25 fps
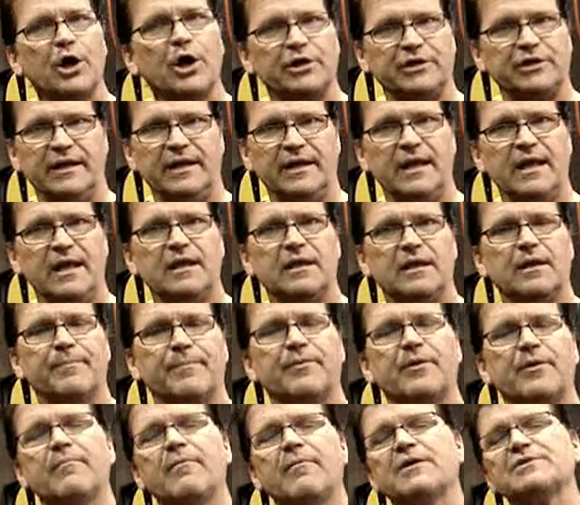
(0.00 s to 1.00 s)
cooked it.
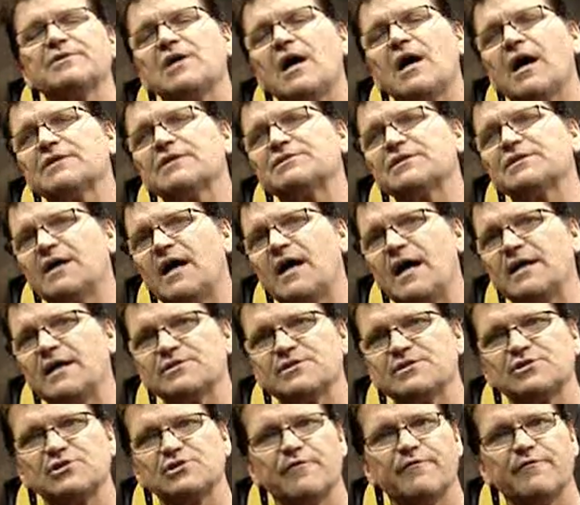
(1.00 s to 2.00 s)
You pretty much
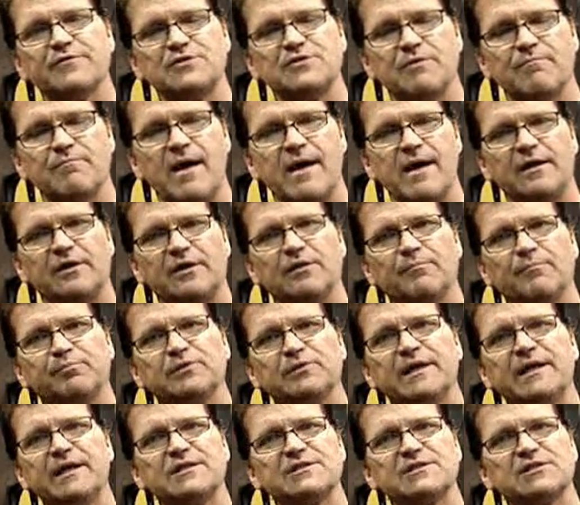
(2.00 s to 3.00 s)
oxidized the surface. You might have
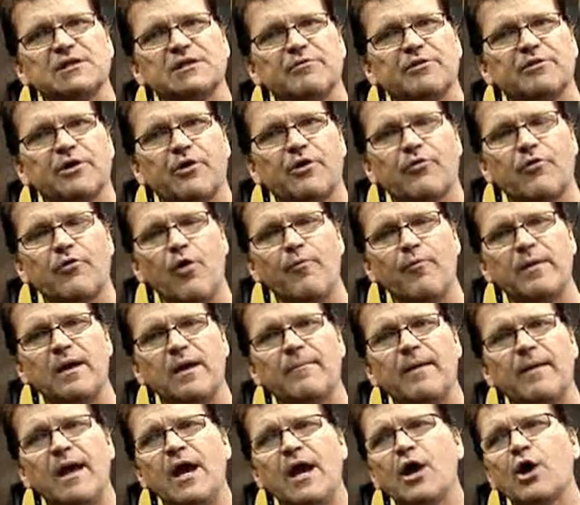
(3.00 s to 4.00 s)
depleted some of the
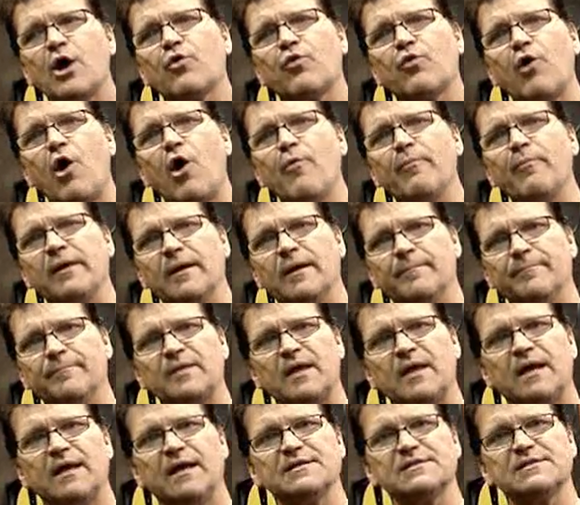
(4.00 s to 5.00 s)
chromium.
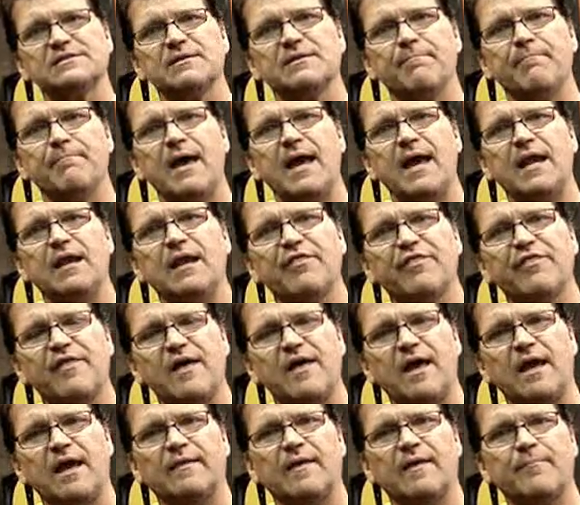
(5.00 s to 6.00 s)
Chromium is the main
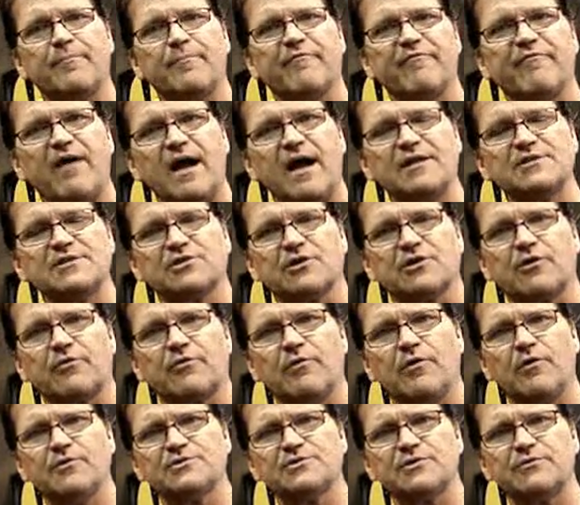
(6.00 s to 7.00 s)
thing that provides the
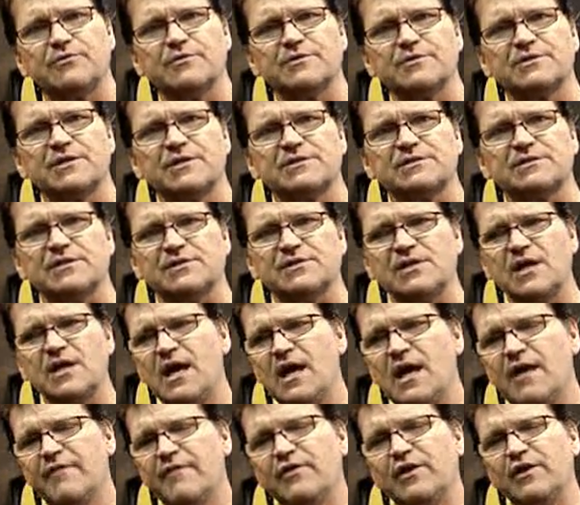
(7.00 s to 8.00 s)
corrosion resistance.
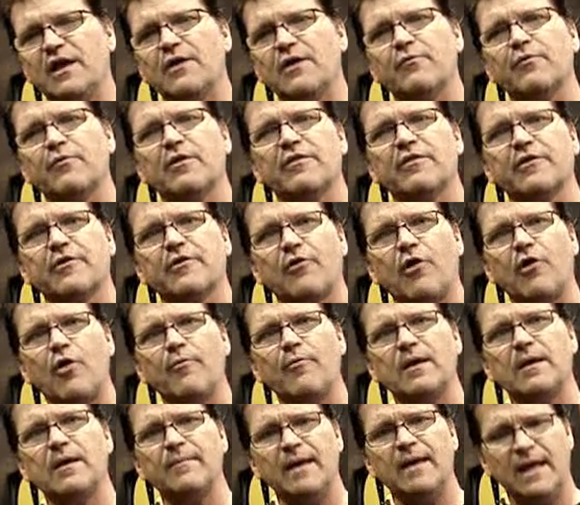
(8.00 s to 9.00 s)
If you get rid of the
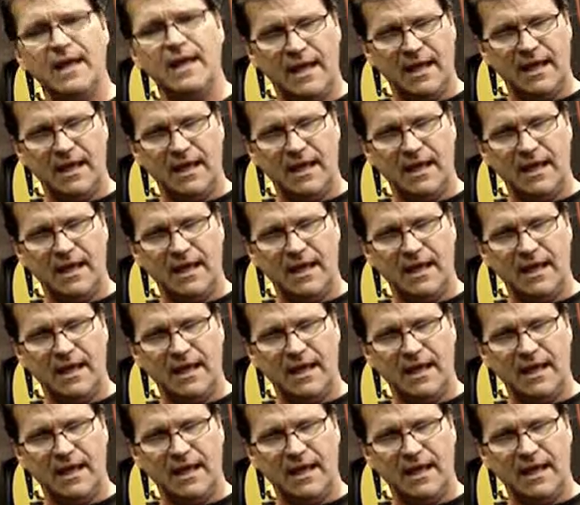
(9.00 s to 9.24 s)
chromium,